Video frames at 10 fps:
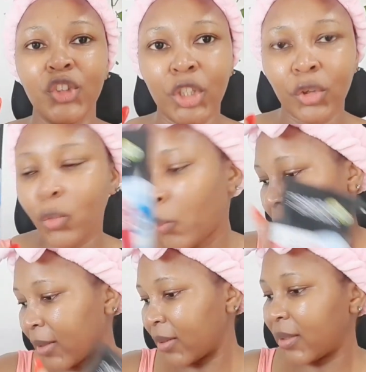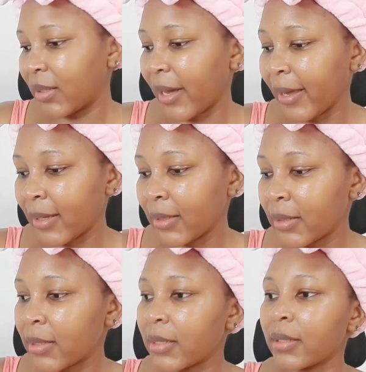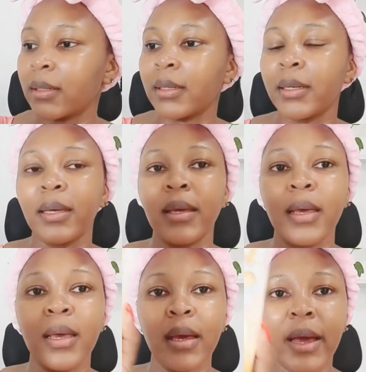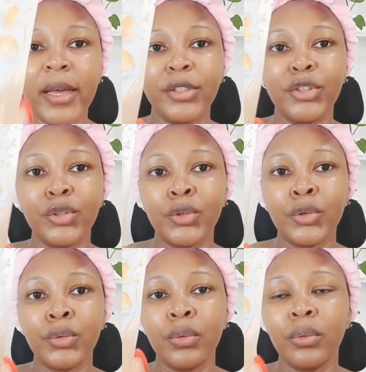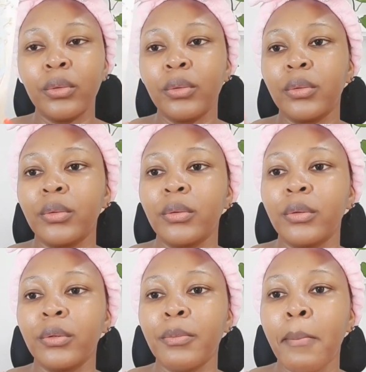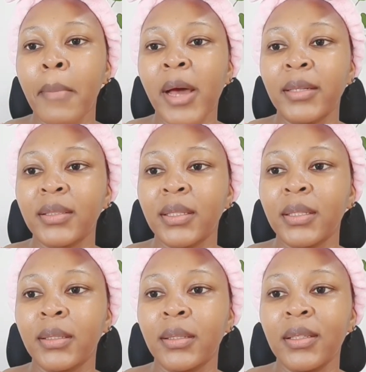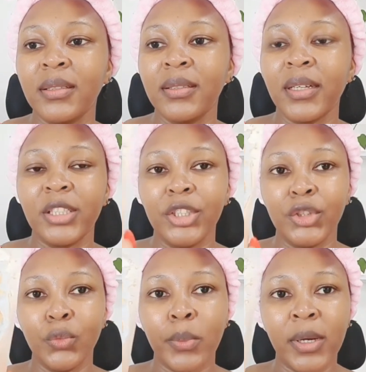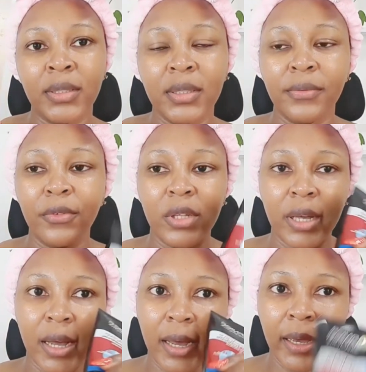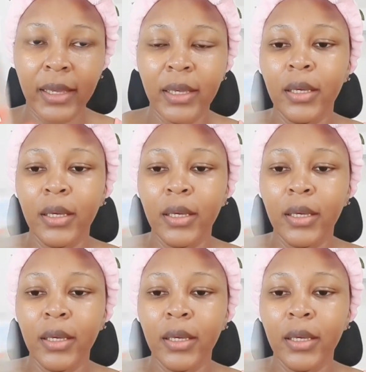charcoal mask and hydro mask. This is a tissue mask for the eye.